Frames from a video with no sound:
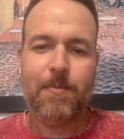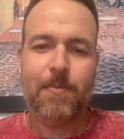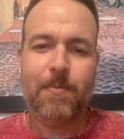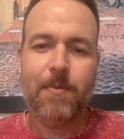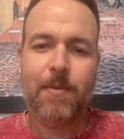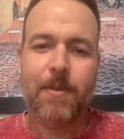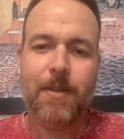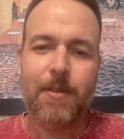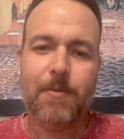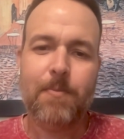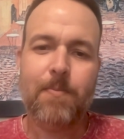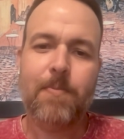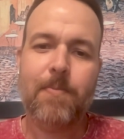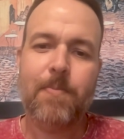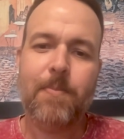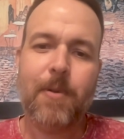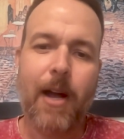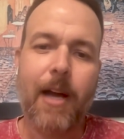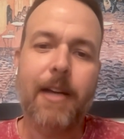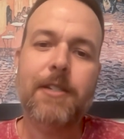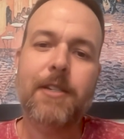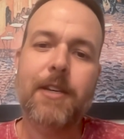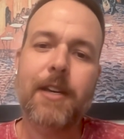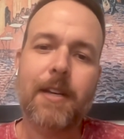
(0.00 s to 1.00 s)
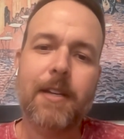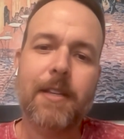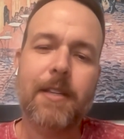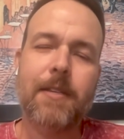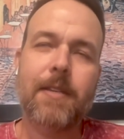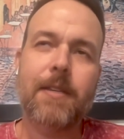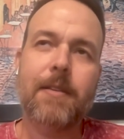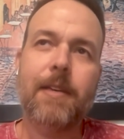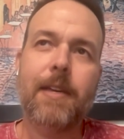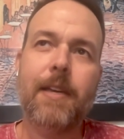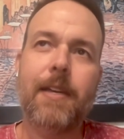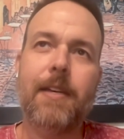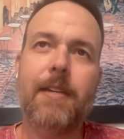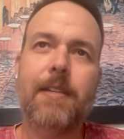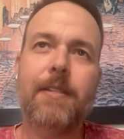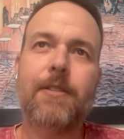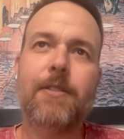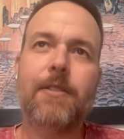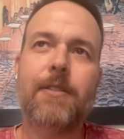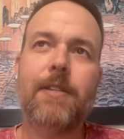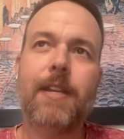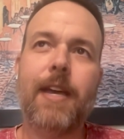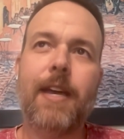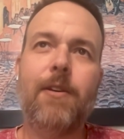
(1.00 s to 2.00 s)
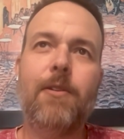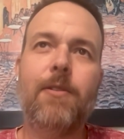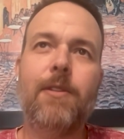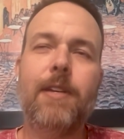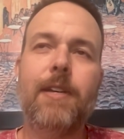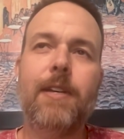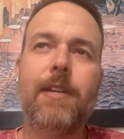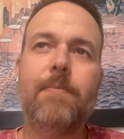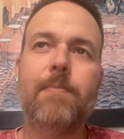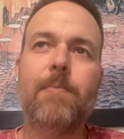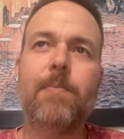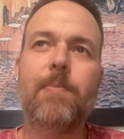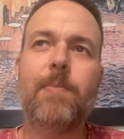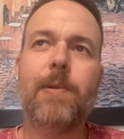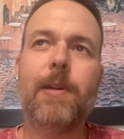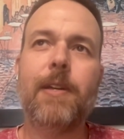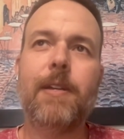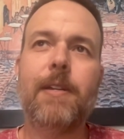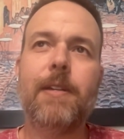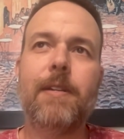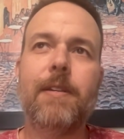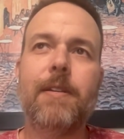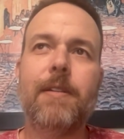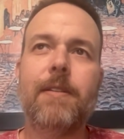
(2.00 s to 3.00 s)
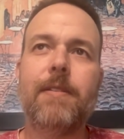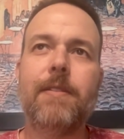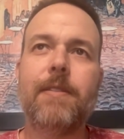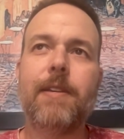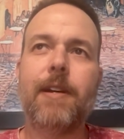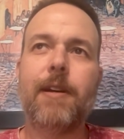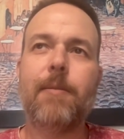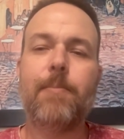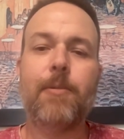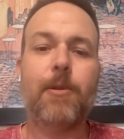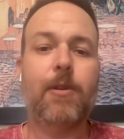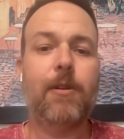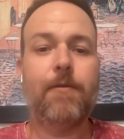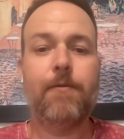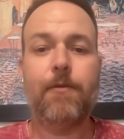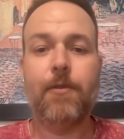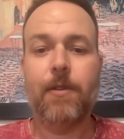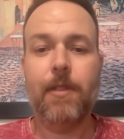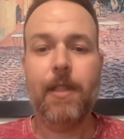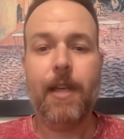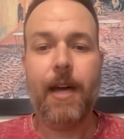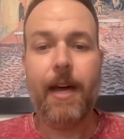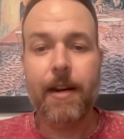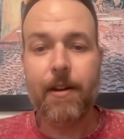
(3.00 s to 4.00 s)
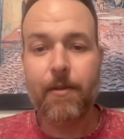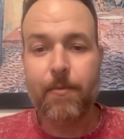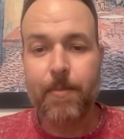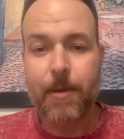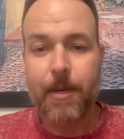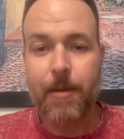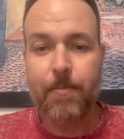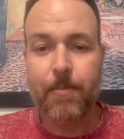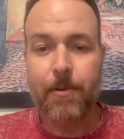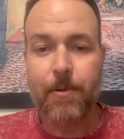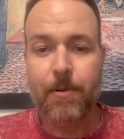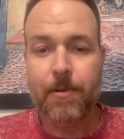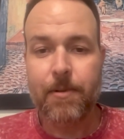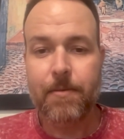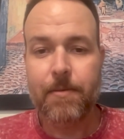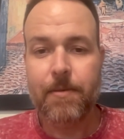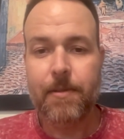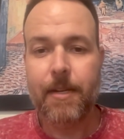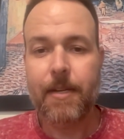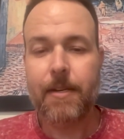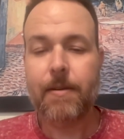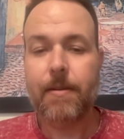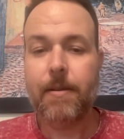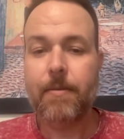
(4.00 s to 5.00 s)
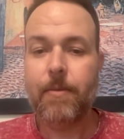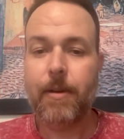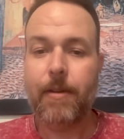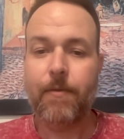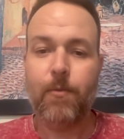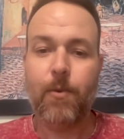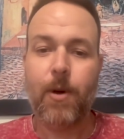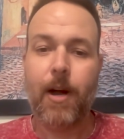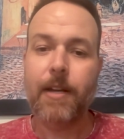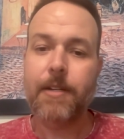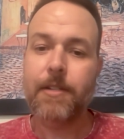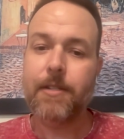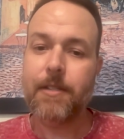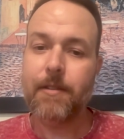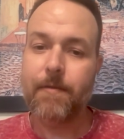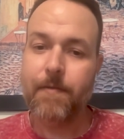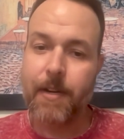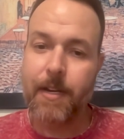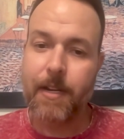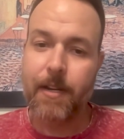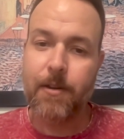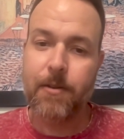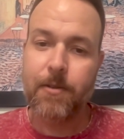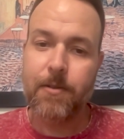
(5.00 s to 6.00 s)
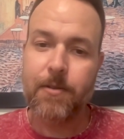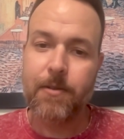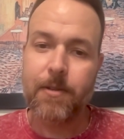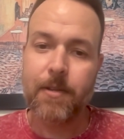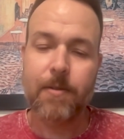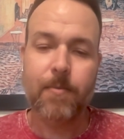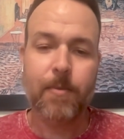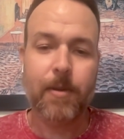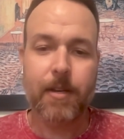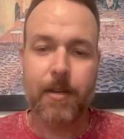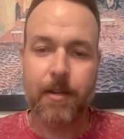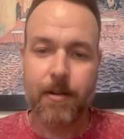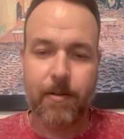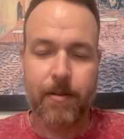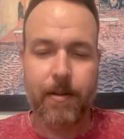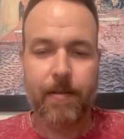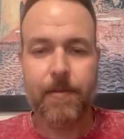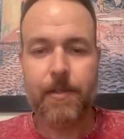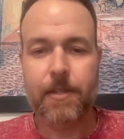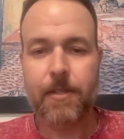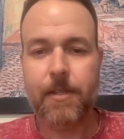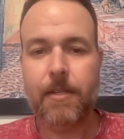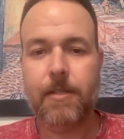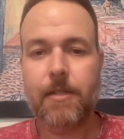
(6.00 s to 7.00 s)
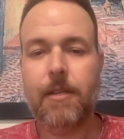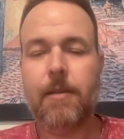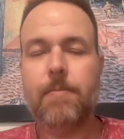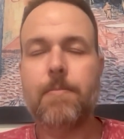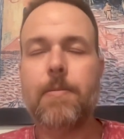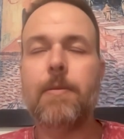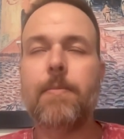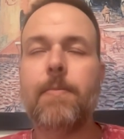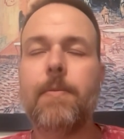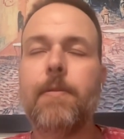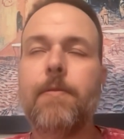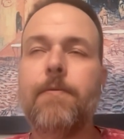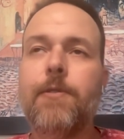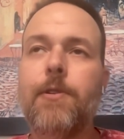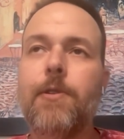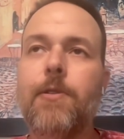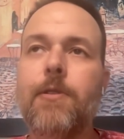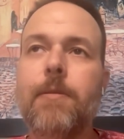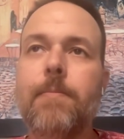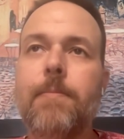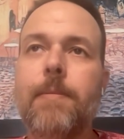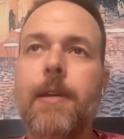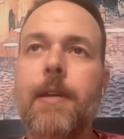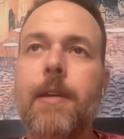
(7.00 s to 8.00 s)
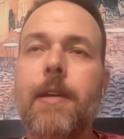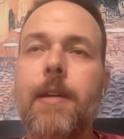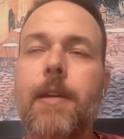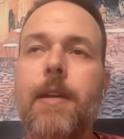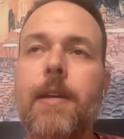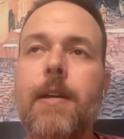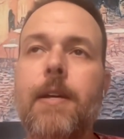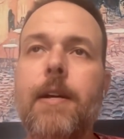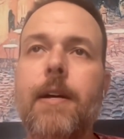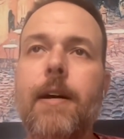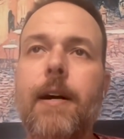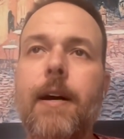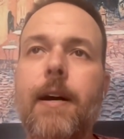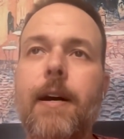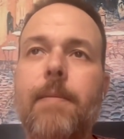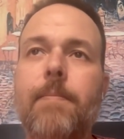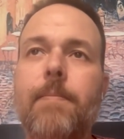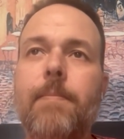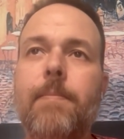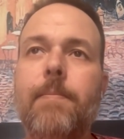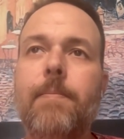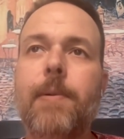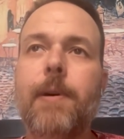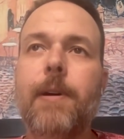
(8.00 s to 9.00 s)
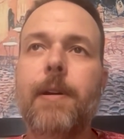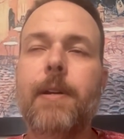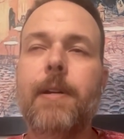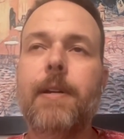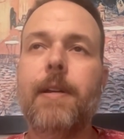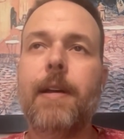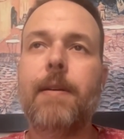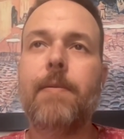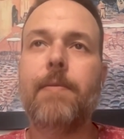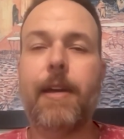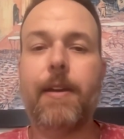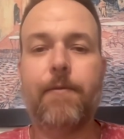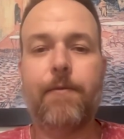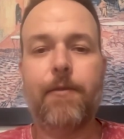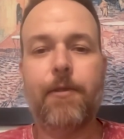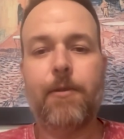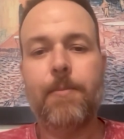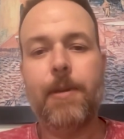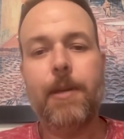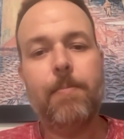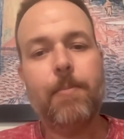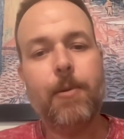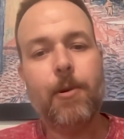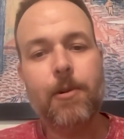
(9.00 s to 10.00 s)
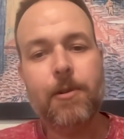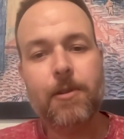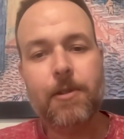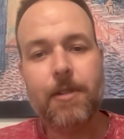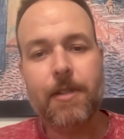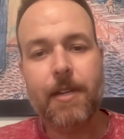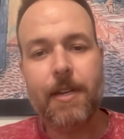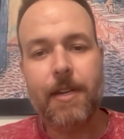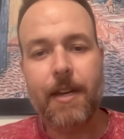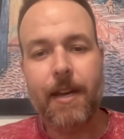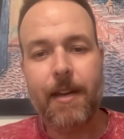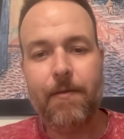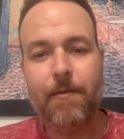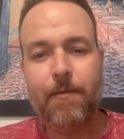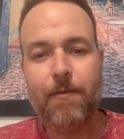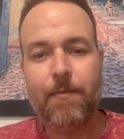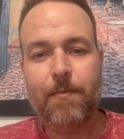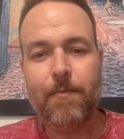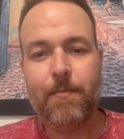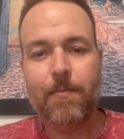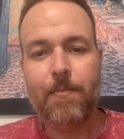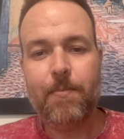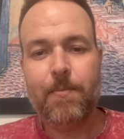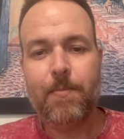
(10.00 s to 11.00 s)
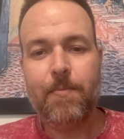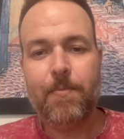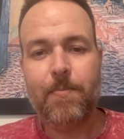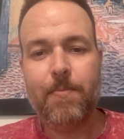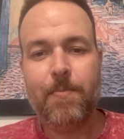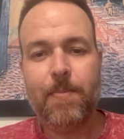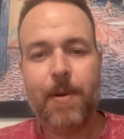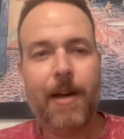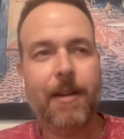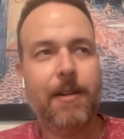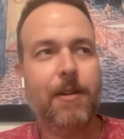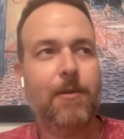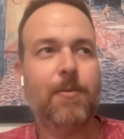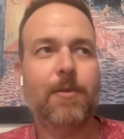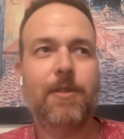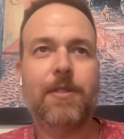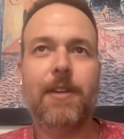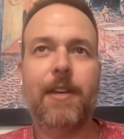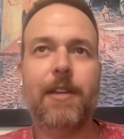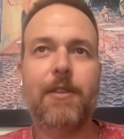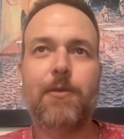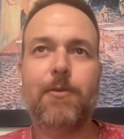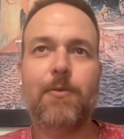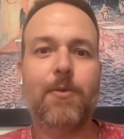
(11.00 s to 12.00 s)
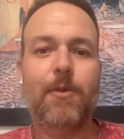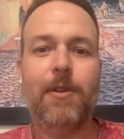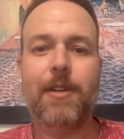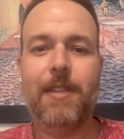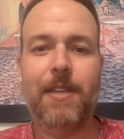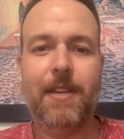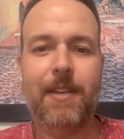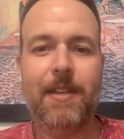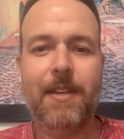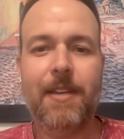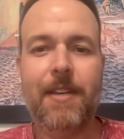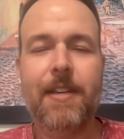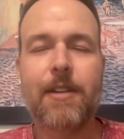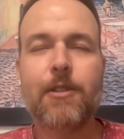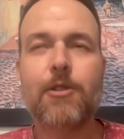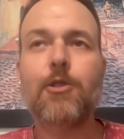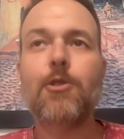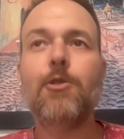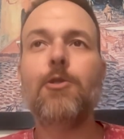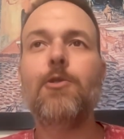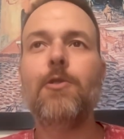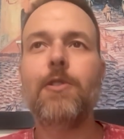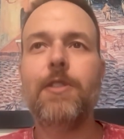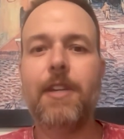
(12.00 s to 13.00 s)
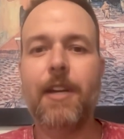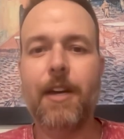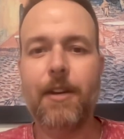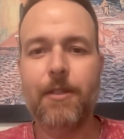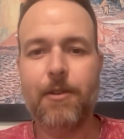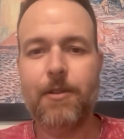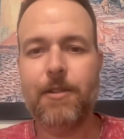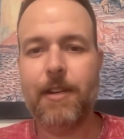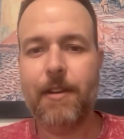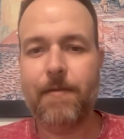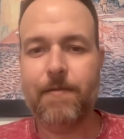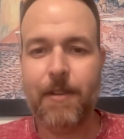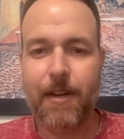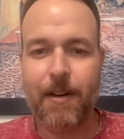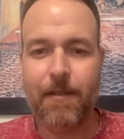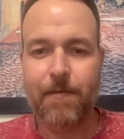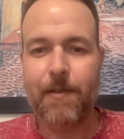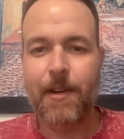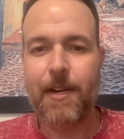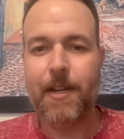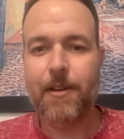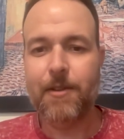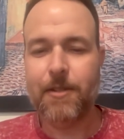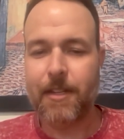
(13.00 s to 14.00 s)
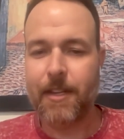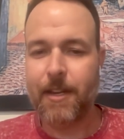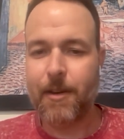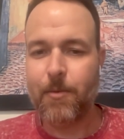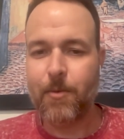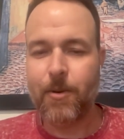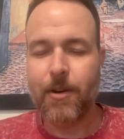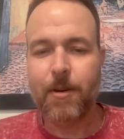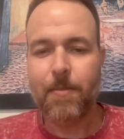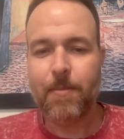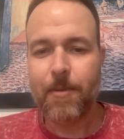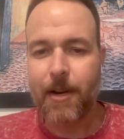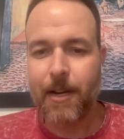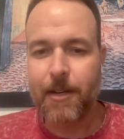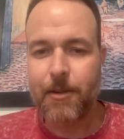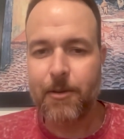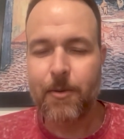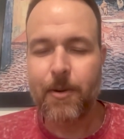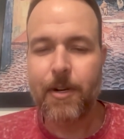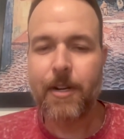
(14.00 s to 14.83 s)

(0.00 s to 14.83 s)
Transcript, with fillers: this project has not only been therapeutic for a lot of people that have watched the videos, and we you know obviously see people who viewed them, um, but like for me personally, I've bonded with like three of the two of the others I've done videos. I think one will probably do one